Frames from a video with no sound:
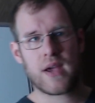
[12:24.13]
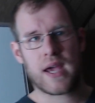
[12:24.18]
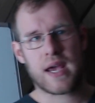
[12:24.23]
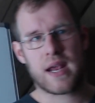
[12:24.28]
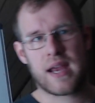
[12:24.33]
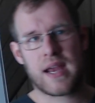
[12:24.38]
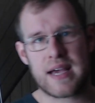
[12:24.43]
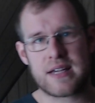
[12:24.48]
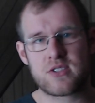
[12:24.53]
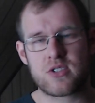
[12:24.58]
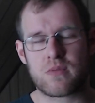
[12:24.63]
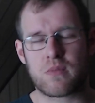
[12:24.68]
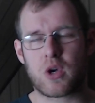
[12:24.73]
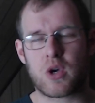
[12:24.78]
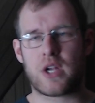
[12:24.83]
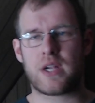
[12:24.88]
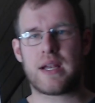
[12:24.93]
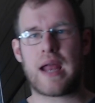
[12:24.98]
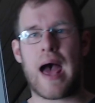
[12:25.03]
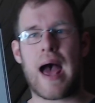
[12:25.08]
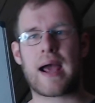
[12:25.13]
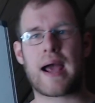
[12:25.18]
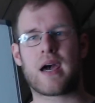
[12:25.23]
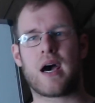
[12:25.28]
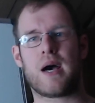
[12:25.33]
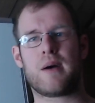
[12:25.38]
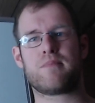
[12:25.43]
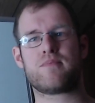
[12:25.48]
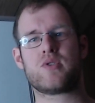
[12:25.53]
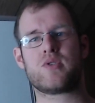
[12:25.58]
and had some good
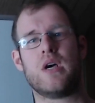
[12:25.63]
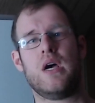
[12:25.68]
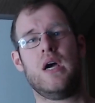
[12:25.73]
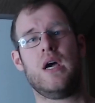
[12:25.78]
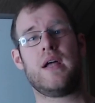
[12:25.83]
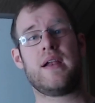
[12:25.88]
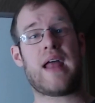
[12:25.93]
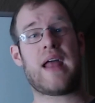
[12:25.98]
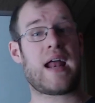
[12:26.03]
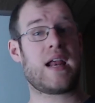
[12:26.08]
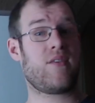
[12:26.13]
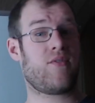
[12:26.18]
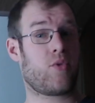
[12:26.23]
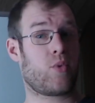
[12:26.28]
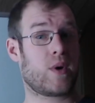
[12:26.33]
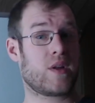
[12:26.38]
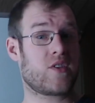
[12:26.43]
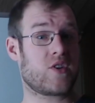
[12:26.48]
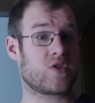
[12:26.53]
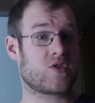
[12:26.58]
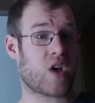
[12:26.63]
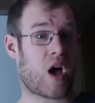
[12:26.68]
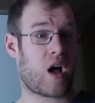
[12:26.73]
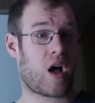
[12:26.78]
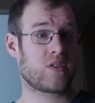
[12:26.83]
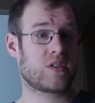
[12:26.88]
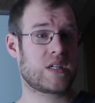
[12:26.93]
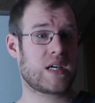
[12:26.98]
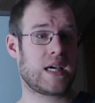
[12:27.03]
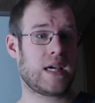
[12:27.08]
knockups, not even with his
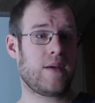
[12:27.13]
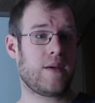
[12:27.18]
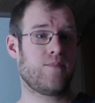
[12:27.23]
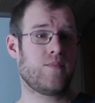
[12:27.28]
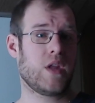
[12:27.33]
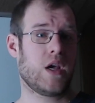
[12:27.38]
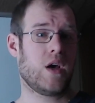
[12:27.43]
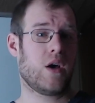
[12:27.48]
ulti.